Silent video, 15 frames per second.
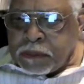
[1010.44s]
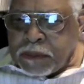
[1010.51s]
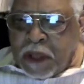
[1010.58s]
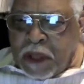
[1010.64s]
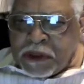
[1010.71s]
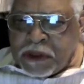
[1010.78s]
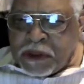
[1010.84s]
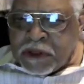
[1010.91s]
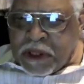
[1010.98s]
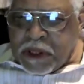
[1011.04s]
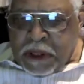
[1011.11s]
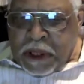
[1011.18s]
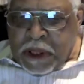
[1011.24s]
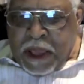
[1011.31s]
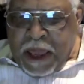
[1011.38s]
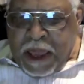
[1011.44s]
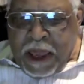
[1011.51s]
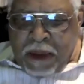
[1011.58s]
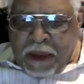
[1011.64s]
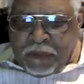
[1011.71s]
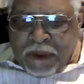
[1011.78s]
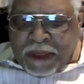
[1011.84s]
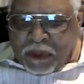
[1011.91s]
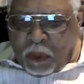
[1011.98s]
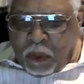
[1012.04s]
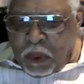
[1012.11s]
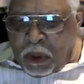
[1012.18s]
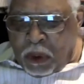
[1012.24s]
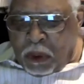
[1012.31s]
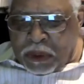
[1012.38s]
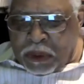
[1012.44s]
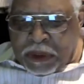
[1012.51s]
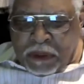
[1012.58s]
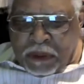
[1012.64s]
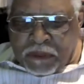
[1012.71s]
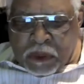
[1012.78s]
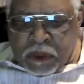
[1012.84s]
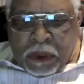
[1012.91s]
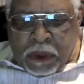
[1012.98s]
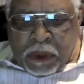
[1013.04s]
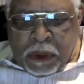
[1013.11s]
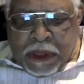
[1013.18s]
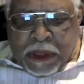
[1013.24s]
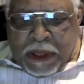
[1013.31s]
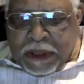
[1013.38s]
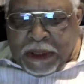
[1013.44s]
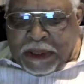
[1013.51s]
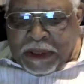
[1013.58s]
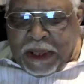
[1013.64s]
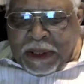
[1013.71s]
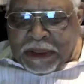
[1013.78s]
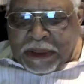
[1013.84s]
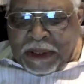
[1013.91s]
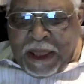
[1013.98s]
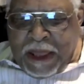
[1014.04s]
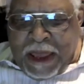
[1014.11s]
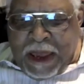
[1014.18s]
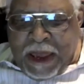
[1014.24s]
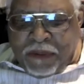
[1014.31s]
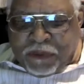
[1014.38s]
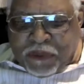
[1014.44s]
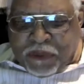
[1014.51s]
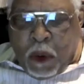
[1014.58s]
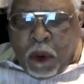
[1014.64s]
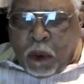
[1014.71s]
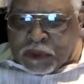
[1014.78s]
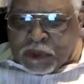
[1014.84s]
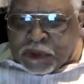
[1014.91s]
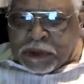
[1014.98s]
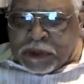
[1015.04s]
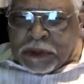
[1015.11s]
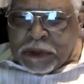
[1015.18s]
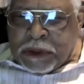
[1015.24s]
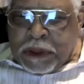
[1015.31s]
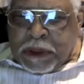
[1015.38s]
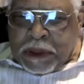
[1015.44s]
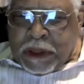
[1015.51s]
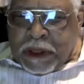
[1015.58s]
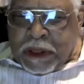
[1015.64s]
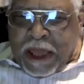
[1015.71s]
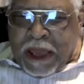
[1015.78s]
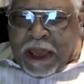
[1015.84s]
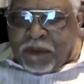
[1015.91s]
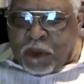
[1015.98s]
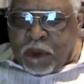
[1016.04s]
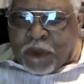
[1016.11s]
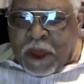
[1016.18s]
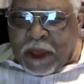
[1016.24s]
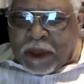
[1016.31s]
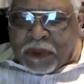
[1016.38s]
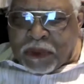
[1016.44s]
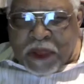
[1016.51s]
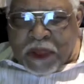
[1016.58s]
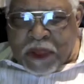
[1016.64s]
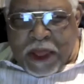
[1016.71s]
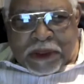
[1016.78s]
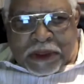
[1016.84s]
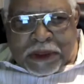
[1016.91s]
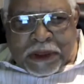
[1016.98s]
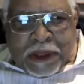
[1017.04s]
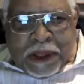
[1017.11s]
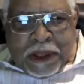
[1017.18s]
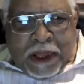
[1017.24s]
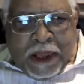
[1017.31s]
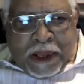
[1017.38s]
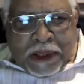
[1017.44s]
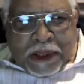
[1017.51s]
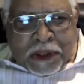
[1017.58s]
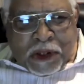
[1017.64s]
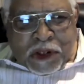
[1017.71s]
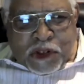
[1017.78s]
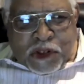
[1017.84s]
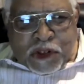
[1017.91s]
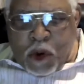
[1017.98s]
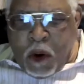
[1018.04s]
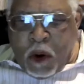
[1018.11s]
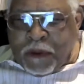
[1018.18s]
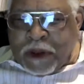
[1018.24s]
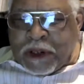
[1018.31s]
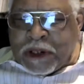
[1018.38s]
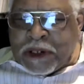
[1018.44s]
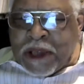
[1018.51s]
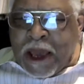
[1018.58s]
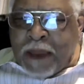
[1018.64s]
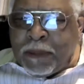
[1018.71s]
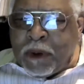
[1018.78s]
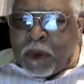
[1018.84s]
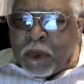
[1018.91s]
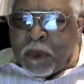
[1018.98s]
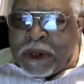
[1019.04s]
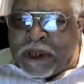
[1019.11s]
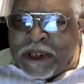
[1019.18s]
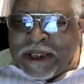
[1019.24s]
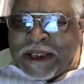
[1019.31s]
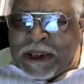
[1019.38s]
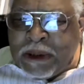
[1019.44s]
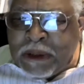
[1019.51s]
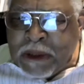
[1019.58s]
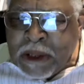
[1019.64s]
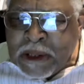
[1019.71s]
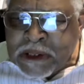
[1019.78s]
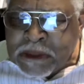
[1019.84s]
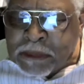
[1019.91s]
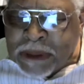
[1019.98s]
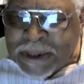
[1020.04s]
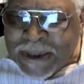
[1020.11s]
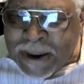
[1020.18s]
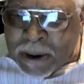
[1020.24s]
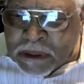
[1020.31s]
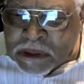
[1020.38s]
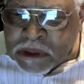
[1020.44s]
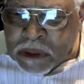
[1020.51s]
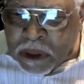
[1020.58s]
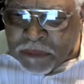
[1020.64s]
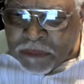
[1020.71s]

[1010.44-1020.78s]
Not just half like the world gives you. The half thoughts. You have you think of things and cut you off at the time you really need some clarity of